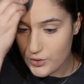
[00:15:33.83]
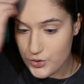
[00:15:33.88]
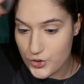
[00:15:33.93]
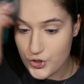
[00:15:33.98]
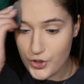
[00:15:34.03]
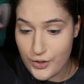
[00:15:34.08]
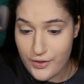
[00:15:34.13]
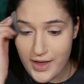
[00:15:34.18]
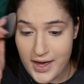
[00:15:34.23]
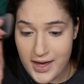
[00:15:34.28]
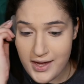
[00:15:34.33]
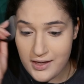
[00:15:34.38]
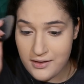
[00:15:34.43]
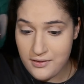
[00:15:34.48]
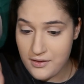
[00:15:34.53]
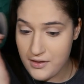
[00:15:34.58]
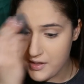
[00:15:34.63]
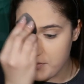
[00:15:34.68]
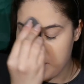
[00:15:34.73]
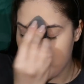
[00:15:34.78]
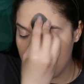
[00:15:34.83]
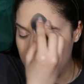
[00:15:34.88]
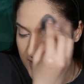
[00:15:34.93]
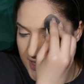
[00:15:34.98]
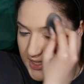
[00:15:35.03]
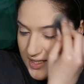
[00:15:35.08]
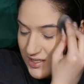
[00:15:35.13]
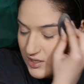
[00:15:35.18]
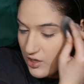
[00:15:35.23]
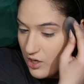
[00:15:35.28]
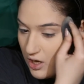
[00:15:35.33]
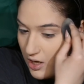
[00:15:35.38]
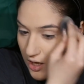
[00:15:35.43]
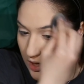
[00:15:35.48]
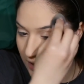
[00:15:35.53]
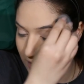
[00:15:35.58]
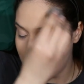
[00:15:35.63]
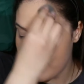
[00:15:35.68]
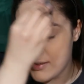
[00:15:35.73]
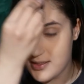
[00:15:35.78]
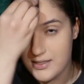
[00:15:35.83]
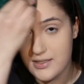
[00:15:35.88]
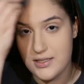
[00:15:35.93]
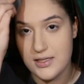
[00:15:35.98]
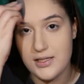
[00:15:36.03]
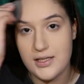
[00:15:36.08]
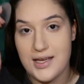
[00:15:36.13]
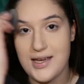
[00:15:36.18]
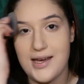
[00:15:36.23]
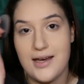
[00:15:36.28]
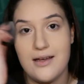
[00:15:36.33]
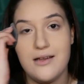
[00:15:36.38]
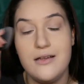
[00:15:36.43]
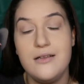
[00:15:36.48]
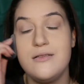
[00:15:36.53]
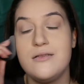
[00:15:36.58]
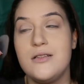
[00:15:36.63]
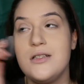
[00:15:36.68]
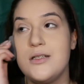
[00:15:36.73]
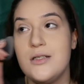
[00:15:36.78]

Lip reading: So then the police call Cecilia